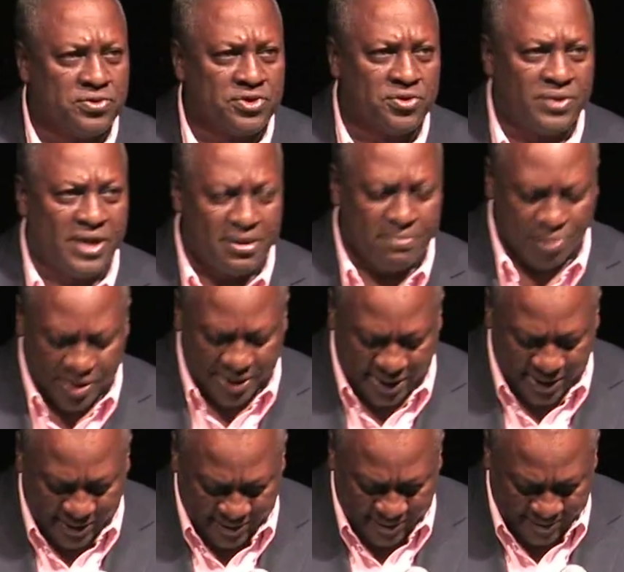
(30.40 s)
student body,
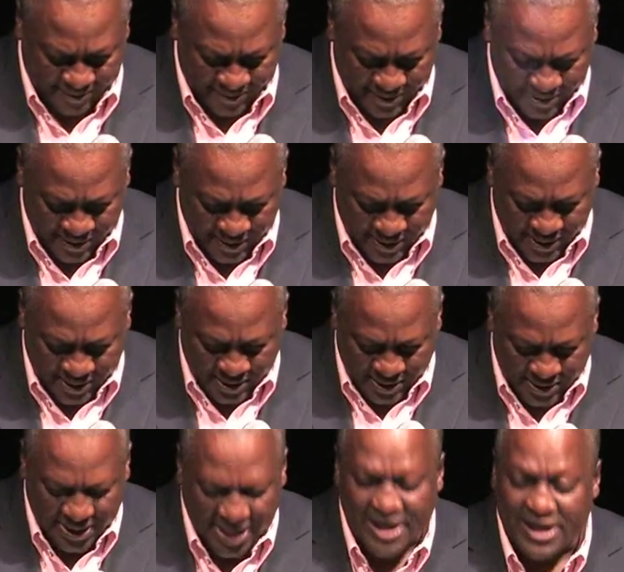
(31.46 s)

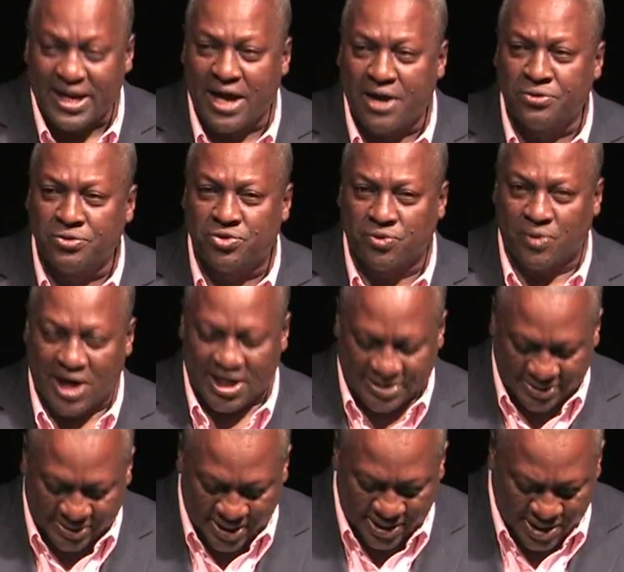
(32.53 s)
then down to
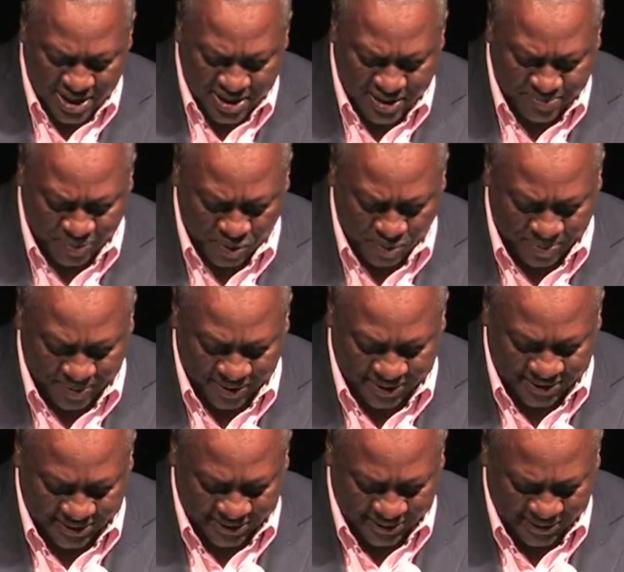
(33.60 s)
us, the younger
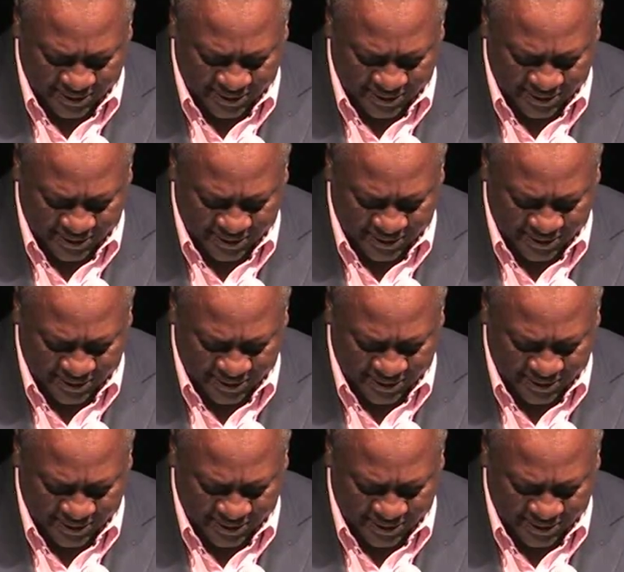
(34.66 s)
pupils.